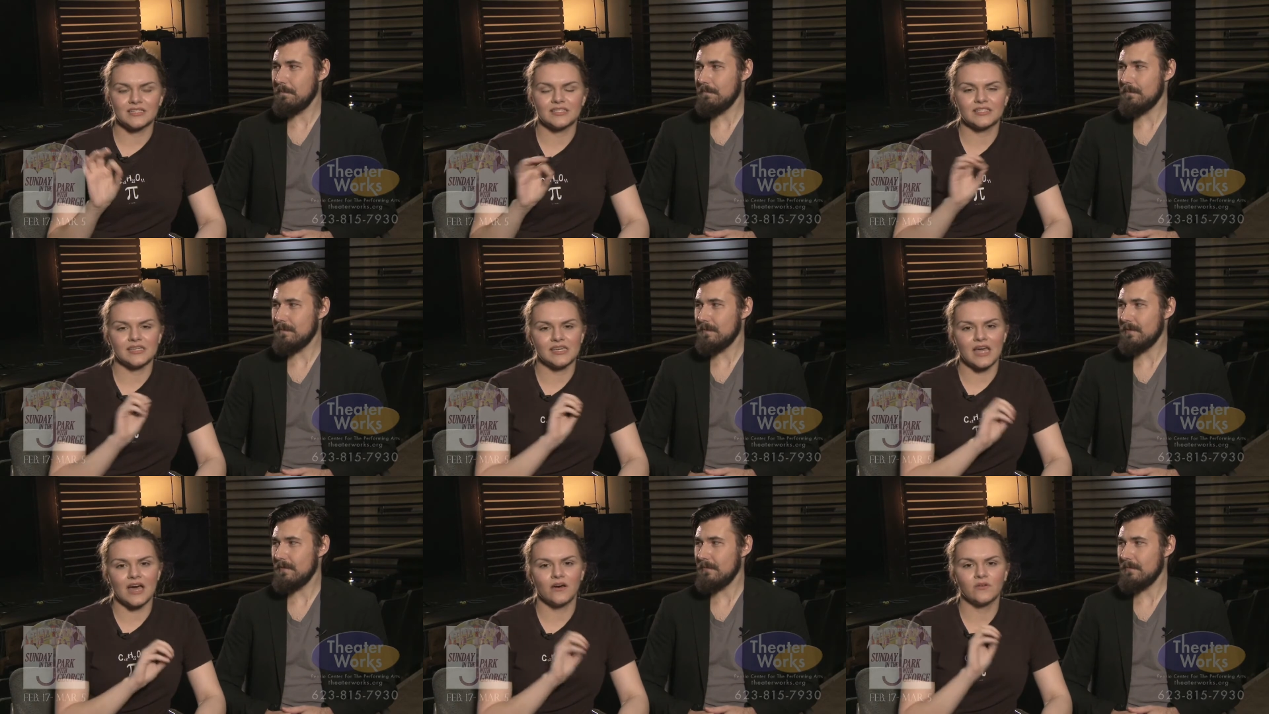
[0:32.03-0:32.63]

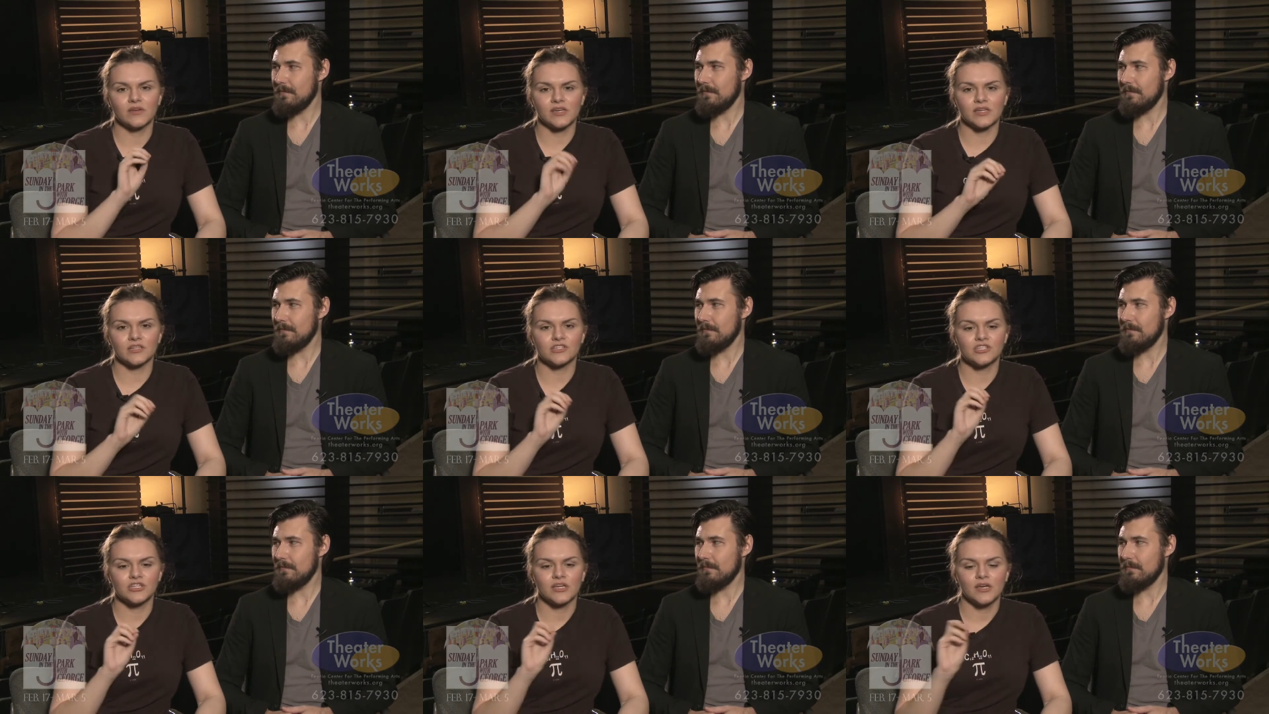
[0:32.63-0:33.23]
Speaker 1: see how
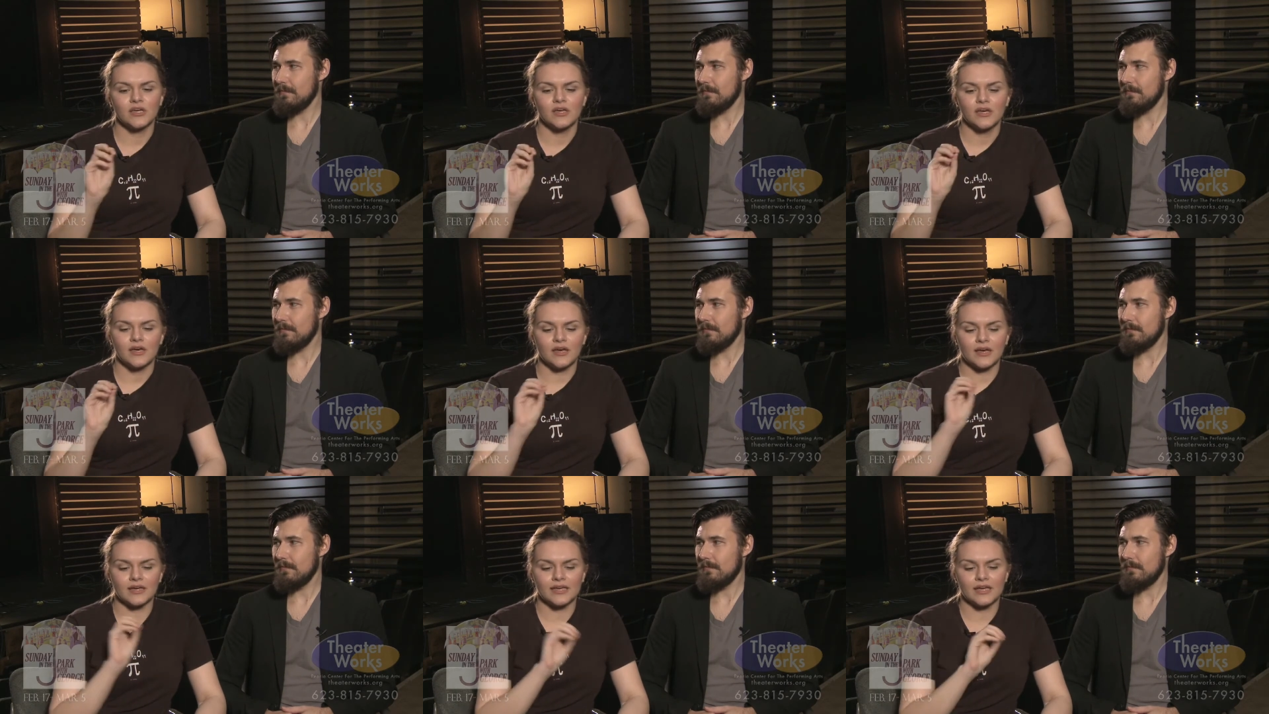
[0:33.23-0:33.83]
each
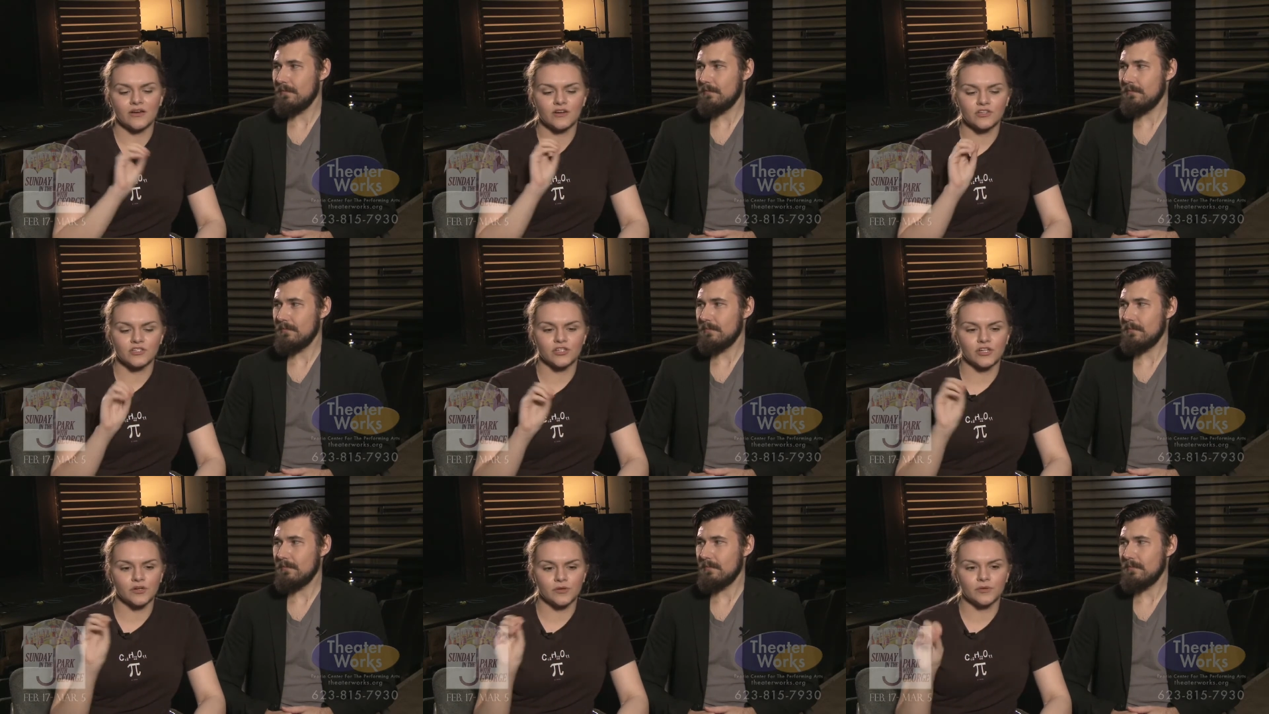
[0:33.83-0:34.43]
uh,
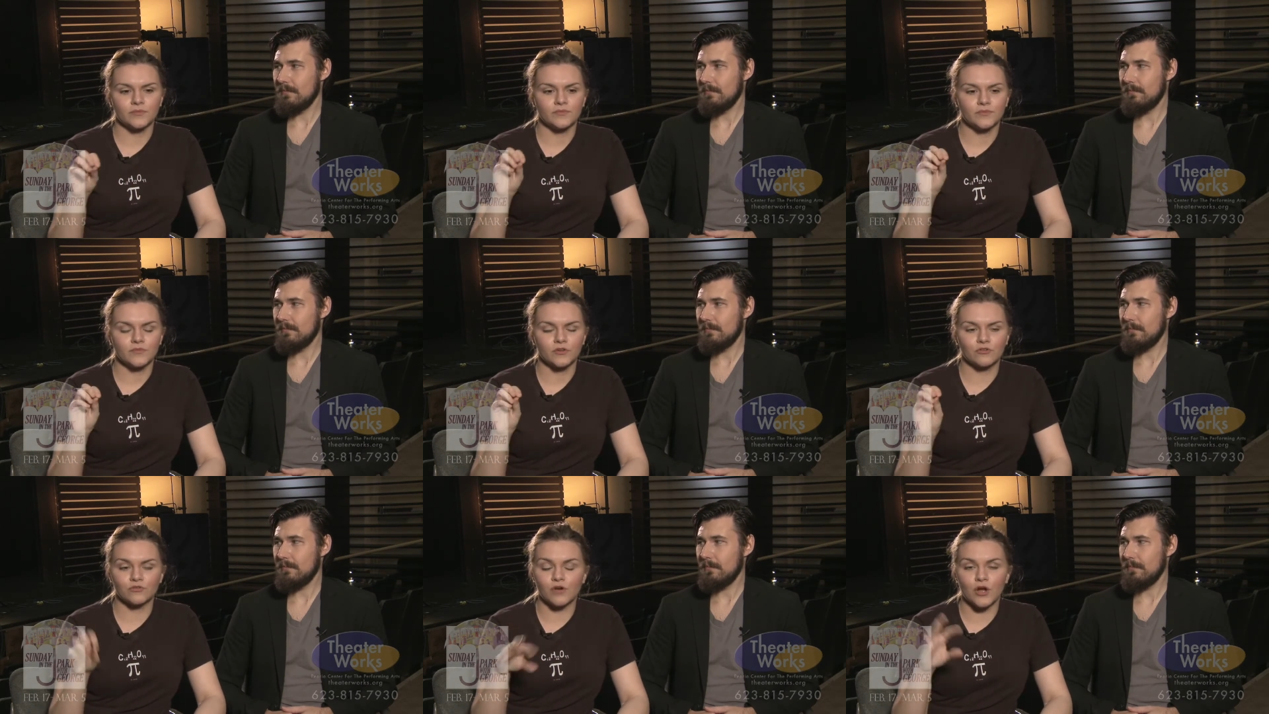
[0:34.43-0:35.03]
character
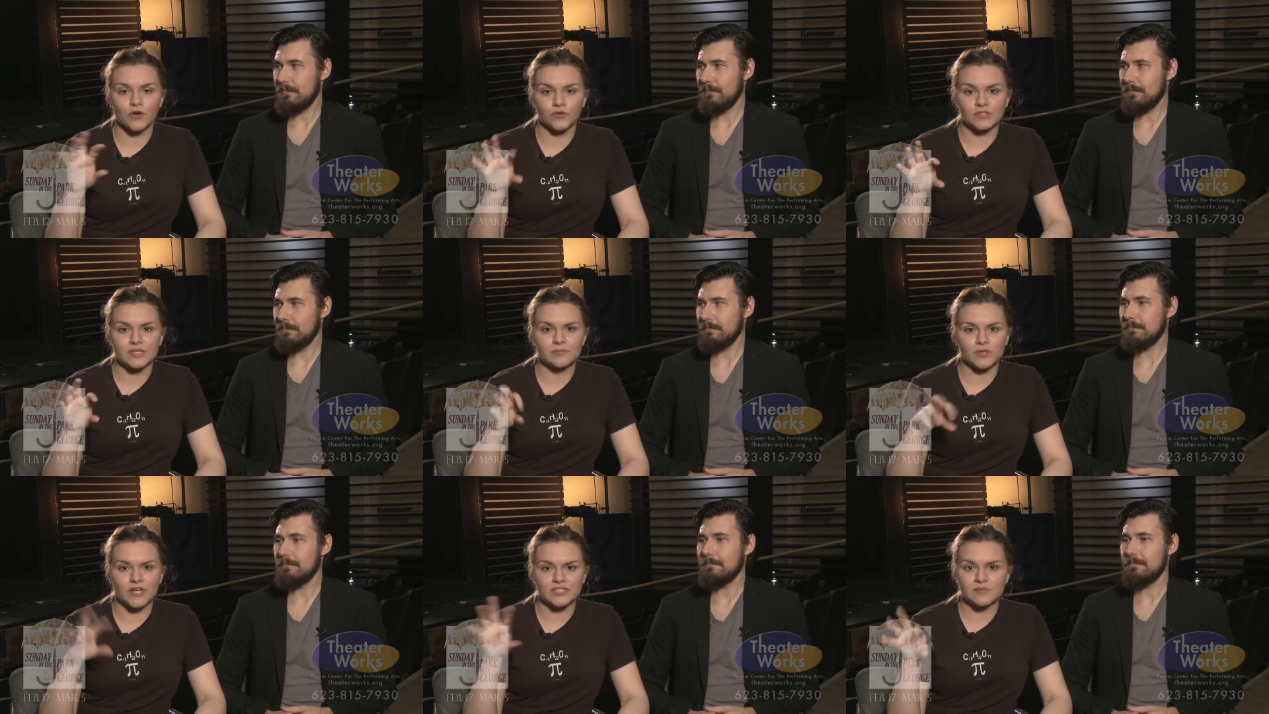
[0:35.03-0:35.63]
grows
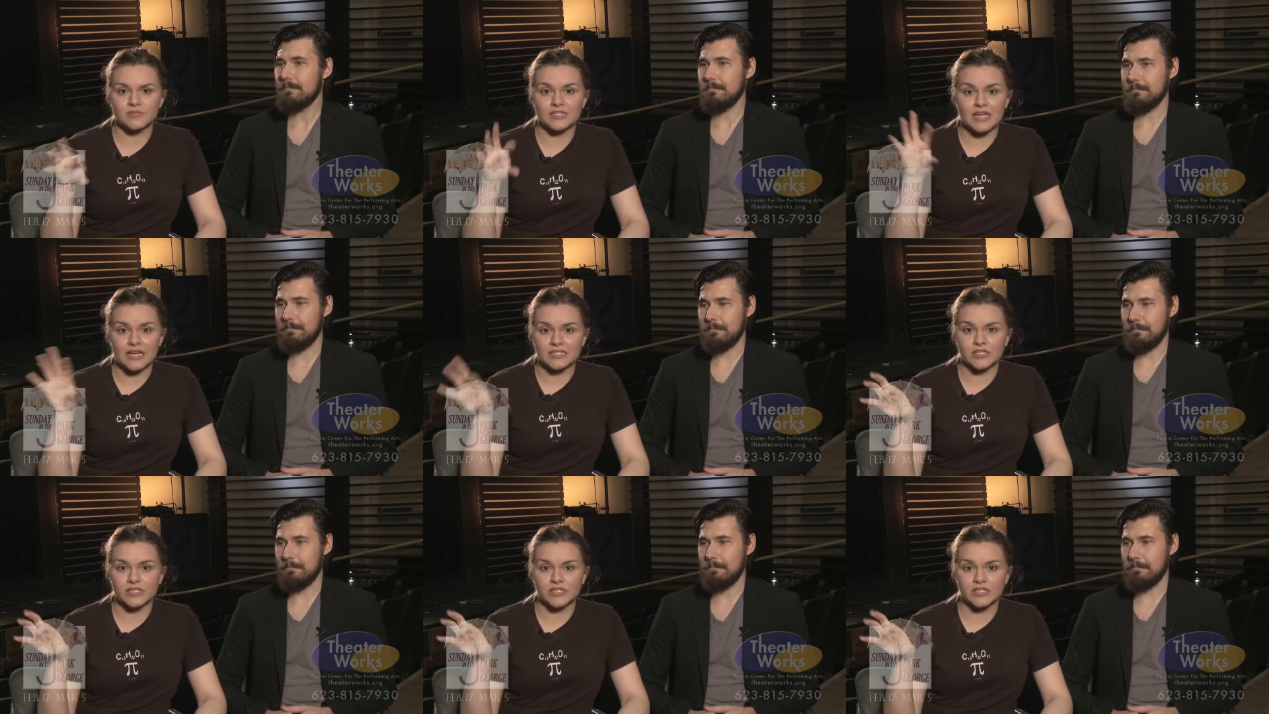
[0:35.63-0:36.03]
and blossoms and mm -hmm.